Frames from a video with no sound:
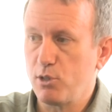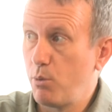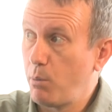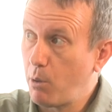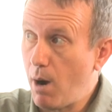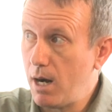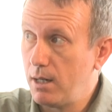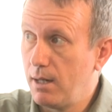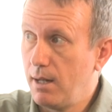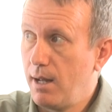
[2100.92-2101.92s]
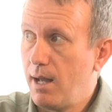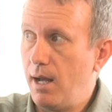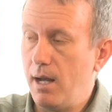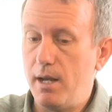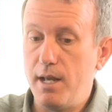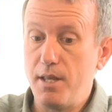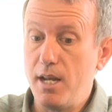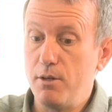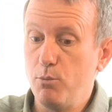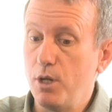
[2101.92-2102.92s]
all we require. And
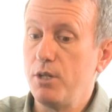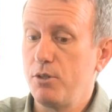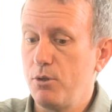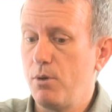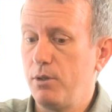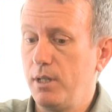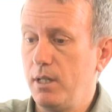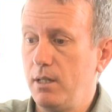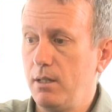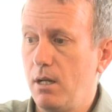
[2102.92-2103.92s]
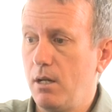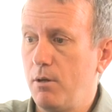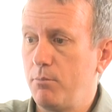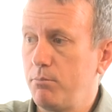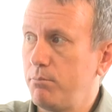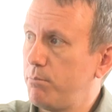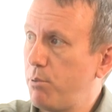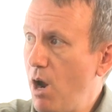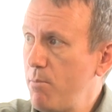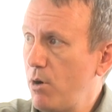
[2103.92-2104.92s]
then what you do on the
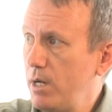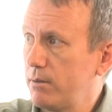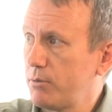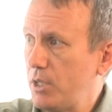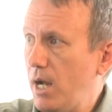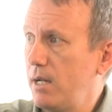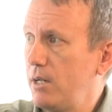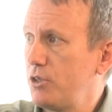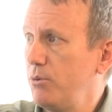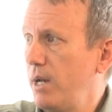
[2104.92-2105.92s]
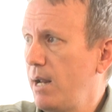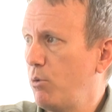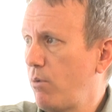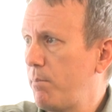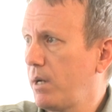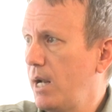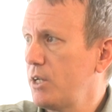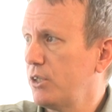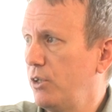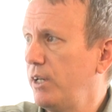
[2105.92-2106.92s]
primary site is you enable
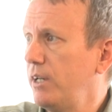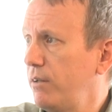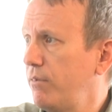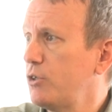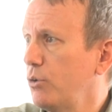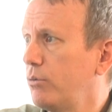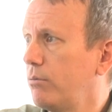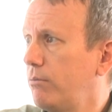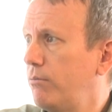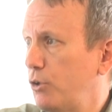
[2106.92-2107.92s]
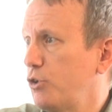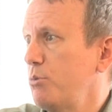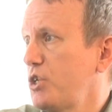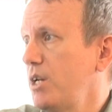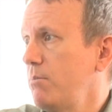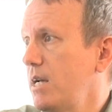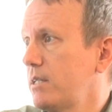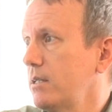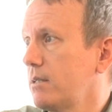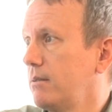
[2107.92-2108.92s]
replication on an individual virtual machine
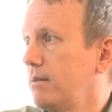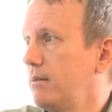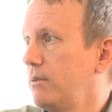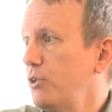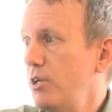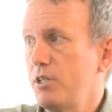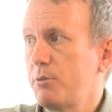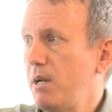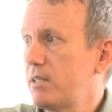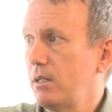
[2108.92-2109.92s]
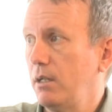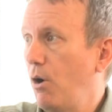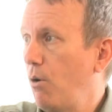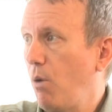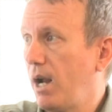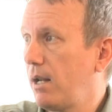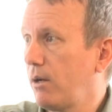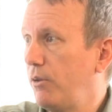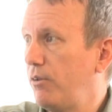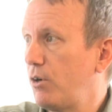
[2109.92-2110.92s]
basis. So you just basically go
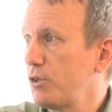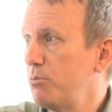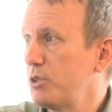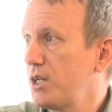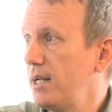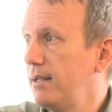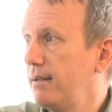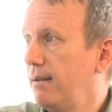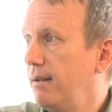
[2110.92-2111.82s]
right-click on the virtual machine,